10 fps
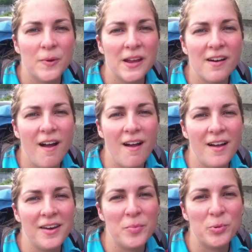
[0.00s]
We are
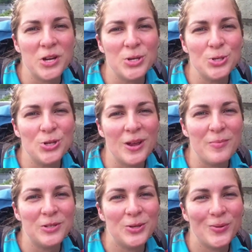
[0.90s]
on a bridge
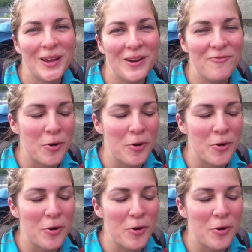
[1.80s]
in between